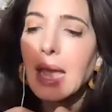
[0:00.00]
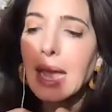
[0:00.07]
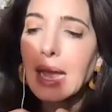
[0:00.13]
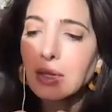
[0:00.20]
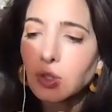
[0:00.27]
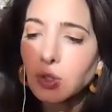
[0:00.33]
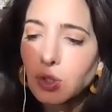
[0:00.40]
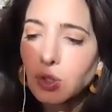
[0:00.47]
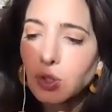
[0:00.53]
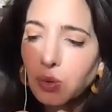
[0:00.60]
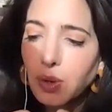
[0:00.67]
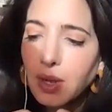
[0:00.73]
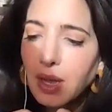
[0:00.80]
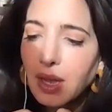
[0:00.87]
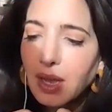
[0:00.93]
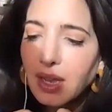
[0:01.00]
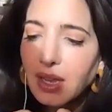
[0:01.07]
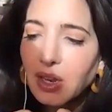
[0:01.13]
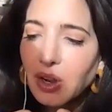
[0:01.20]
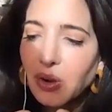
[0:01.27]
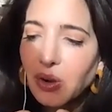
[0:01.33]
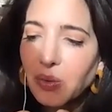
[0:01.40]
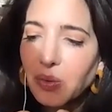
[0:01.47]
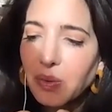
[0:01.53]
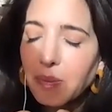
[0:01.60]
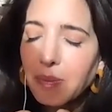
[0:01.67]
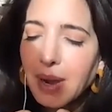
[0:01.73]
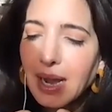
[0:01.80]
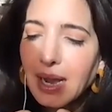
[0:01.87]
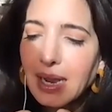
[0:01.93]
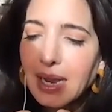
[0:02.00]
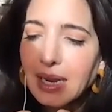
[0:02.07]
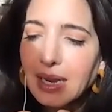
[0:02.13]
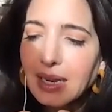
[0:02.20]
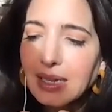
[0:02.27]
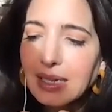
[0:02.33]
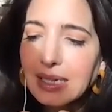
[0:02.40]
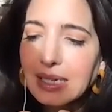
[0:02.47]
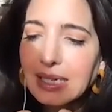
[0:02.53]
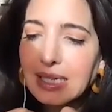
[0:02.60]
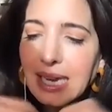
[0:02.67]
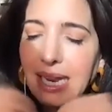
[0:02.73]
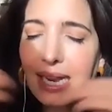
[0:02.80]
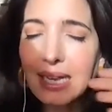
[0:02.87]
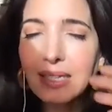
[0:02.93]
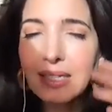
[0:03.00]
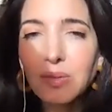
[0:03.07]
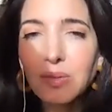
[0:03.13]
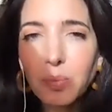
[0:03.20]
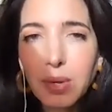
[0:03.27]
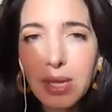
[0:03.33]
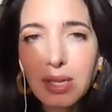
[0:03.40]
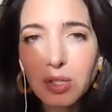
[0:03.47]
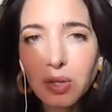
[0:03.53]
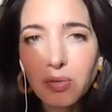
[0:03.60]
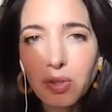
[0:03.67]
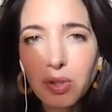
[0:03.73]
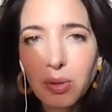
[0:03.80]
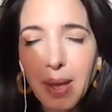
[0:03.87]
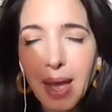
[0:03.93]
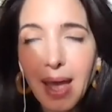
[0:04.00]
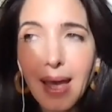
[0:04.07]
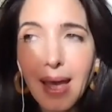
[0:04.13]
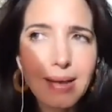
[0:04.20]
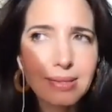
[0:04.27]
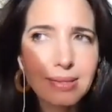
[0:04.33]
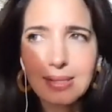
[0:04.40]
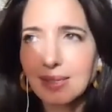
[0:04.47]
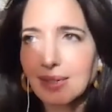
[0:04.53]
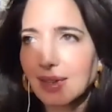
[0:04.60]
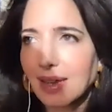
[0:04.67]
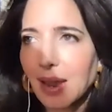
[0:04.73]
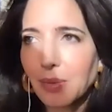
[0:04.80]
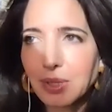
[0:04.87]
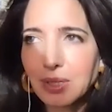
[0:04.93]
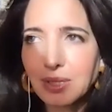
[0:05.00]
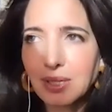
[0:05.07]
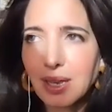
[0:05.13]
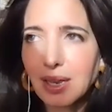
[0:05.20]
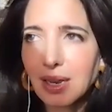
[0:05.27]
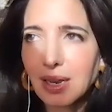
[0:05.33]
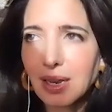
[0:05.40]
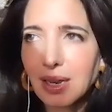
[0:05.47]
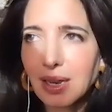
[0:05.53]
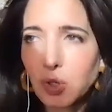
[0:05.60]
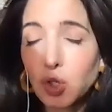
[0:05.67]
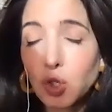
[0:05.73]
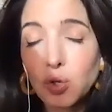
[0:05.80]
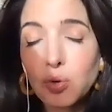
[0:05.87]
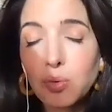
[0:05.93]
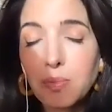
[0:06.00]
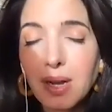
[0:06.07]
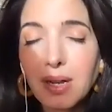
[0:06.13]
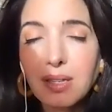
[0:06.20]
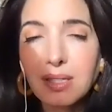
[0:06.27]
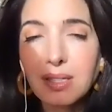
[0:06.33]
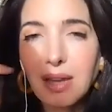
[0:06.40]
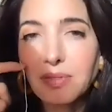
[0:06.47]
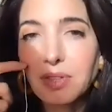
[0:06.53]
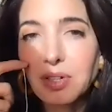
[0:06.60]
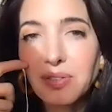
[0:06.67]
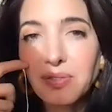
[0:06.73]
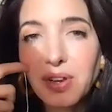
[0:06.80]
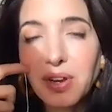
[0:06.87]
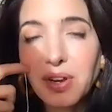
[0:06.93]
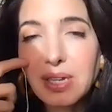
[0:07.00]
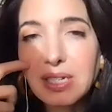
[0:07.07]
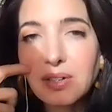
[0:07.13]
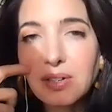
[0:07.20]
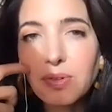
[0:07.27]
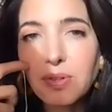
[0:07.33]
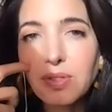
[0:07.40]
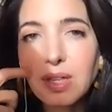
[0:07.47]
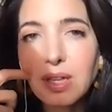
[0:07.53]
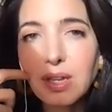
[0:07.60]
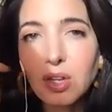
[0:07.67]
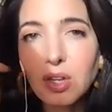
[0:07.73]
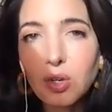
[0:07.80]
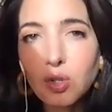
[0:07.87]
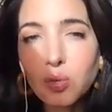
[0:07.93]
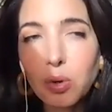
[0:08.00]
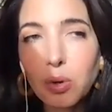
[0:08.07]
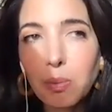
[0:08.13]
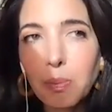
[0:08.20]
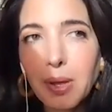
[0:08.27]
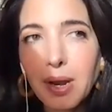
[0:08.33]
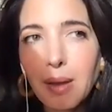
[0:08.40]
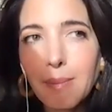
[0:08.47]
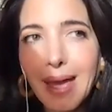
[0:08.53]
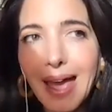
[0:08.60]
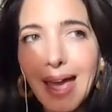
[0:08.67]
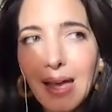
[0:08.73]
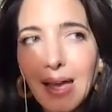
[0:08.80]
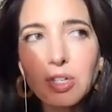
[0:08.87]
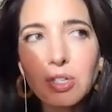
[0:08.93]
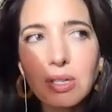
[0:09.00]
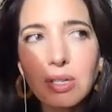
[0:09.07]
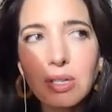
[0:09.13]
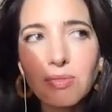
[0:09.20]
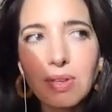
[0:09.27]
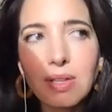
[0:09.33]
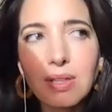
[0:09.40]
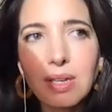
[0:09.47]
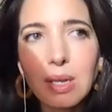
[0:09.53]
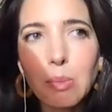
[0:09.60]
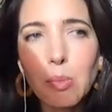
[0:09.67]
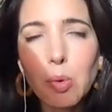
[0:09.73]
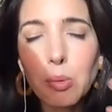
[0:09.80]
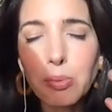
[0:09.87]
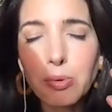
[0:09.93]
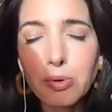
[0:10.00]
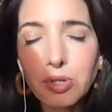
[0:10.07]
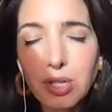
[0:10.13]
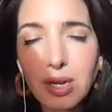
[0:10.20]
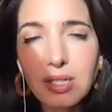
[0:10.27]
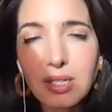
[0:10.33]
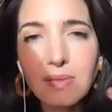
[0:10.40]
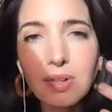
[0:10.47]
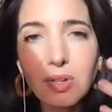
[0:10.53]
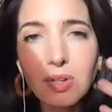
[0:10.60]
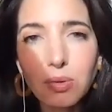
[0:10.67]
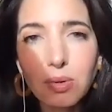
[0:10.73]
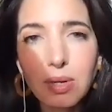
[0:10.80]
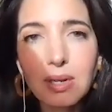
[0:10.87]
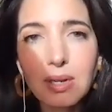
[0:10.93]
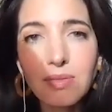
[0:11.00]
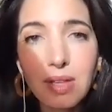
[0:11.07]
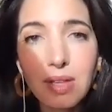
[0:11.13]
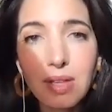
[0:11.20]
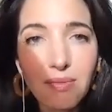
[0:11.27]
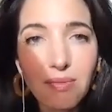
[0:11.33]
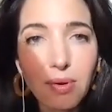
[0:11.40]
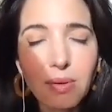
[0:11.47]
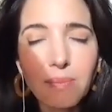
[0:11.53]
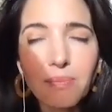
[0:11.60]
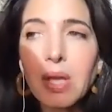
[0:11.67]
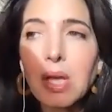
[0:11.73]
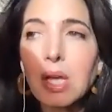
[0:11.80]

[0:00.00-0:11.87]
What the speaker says: And so, my days and weeks over the past, I would say 2 months have looked very different than usual, but I'm actually feeling more productive and creative than ever.